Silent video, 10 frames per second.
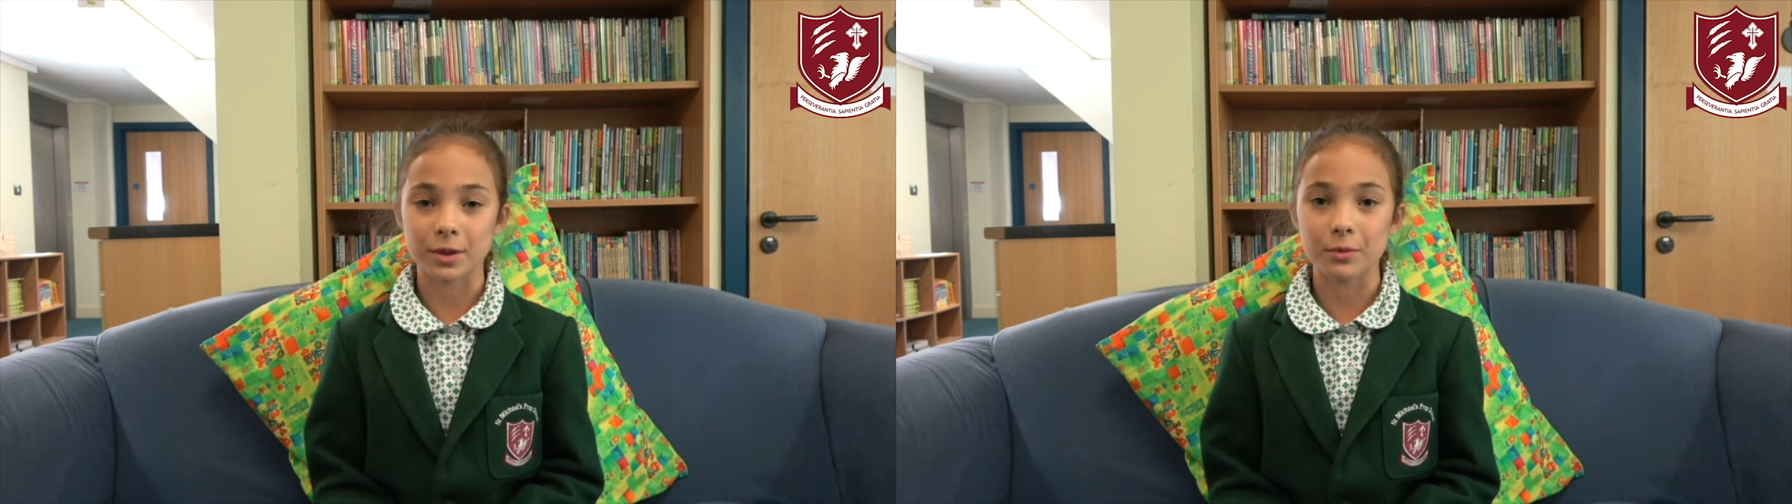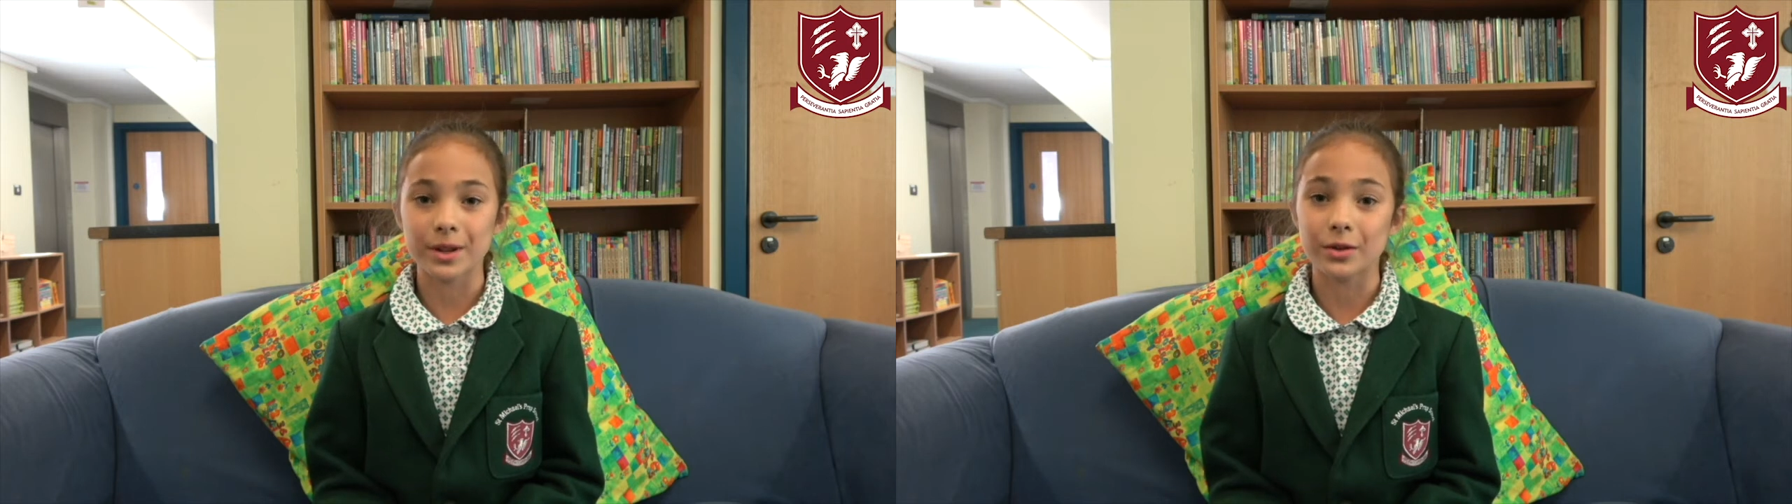
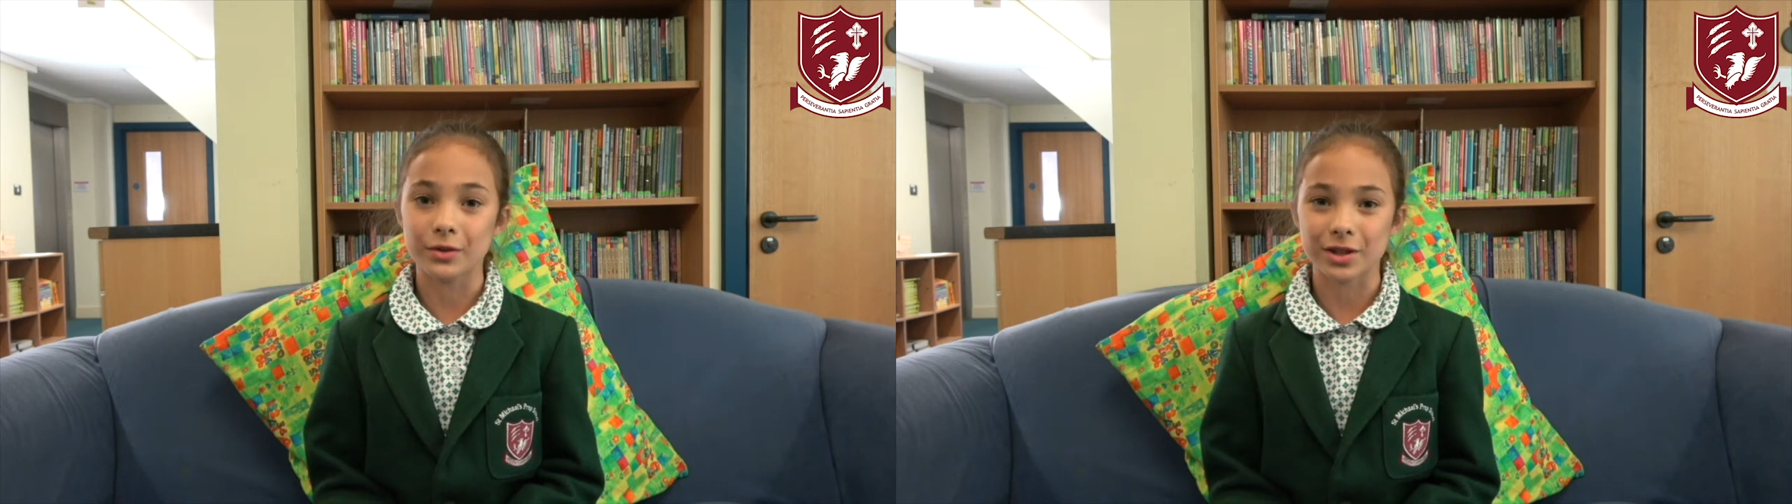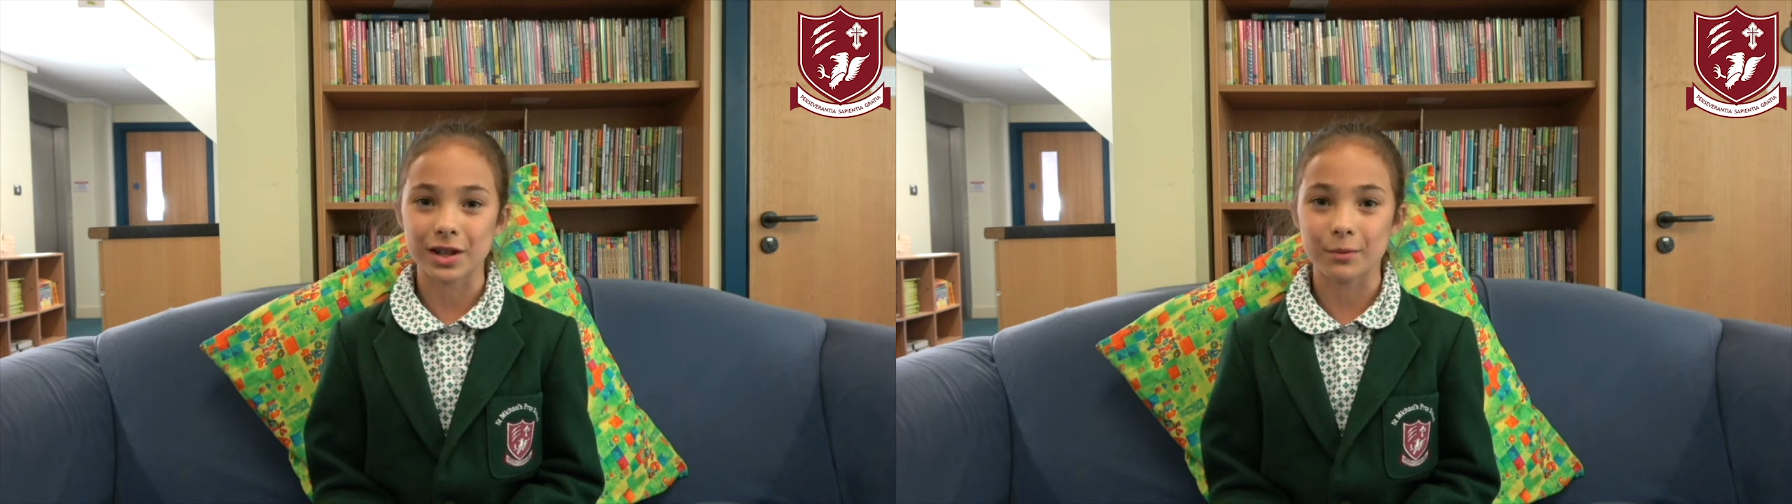that we
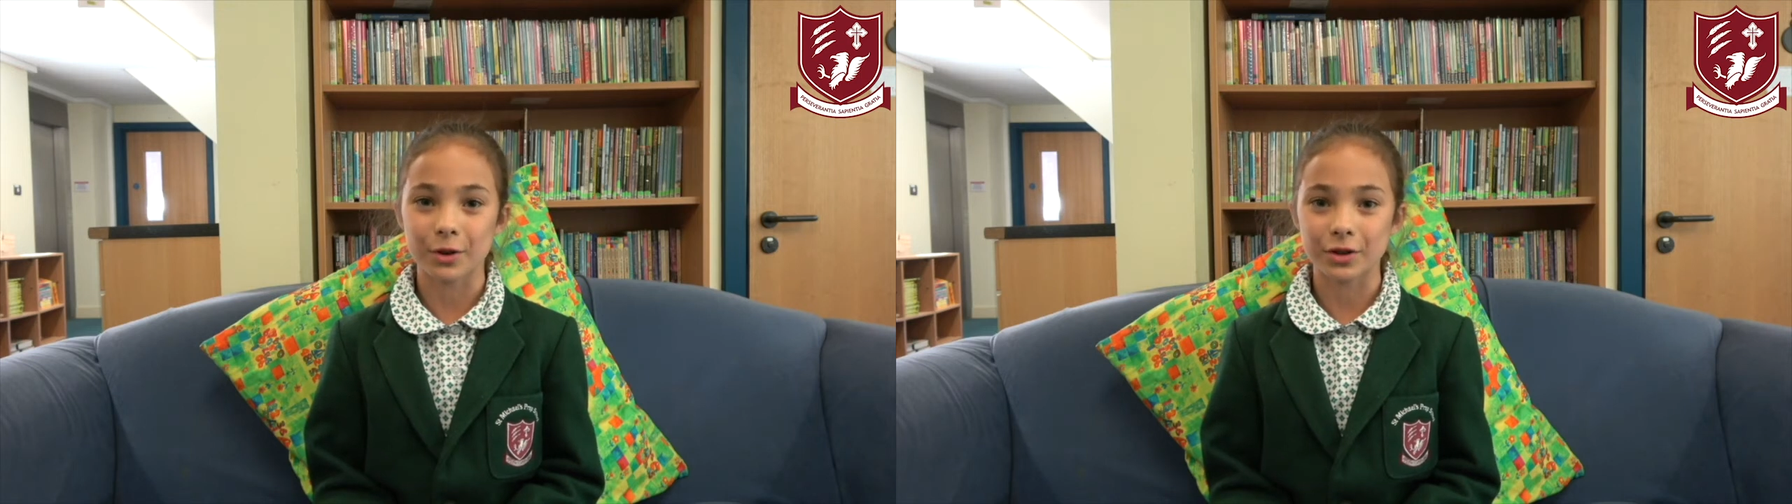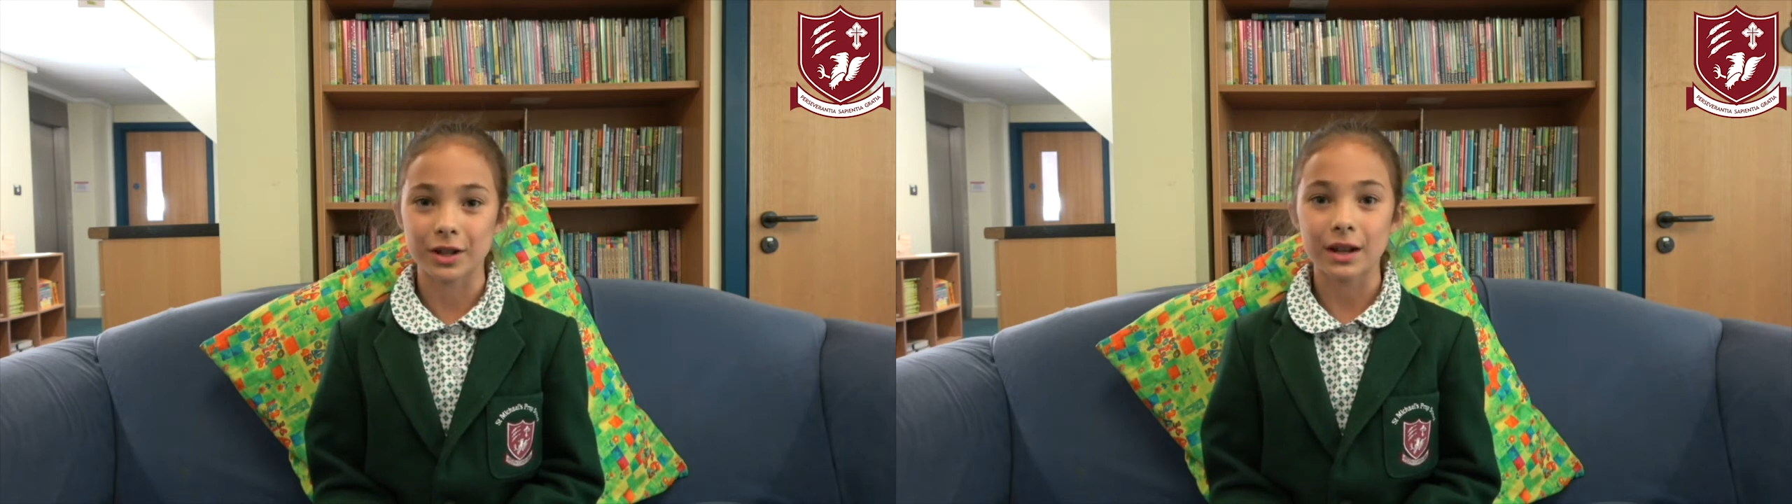usually
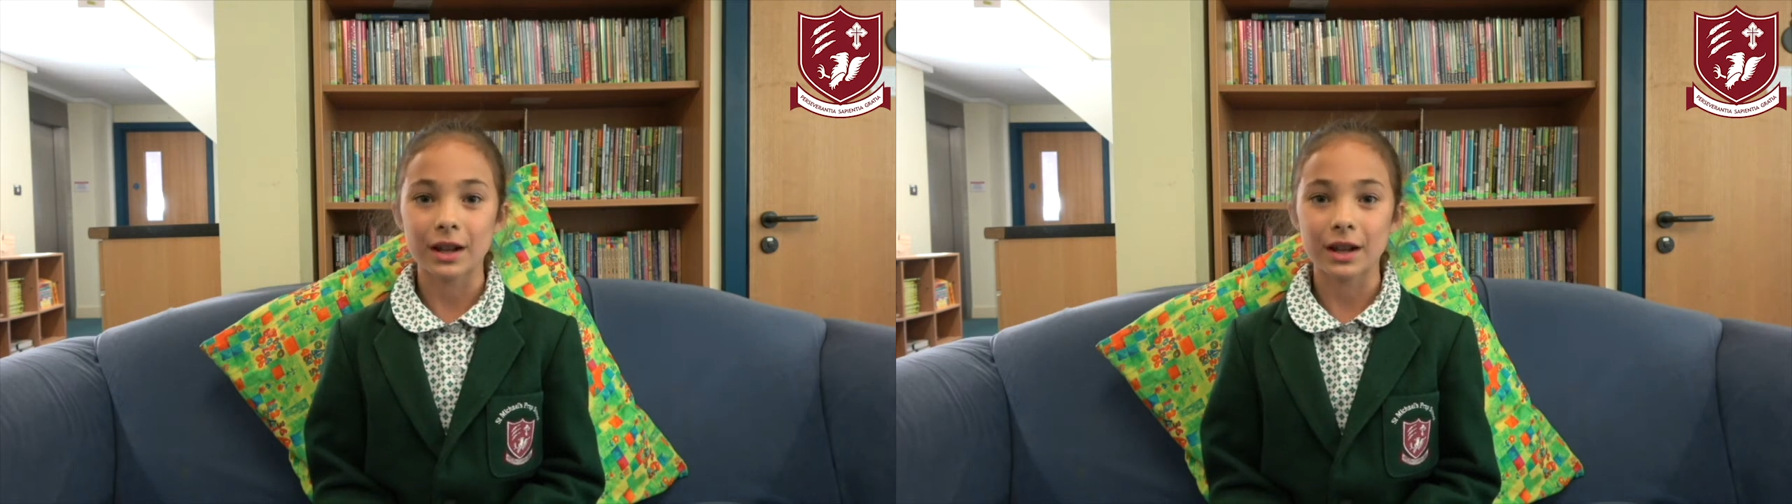would,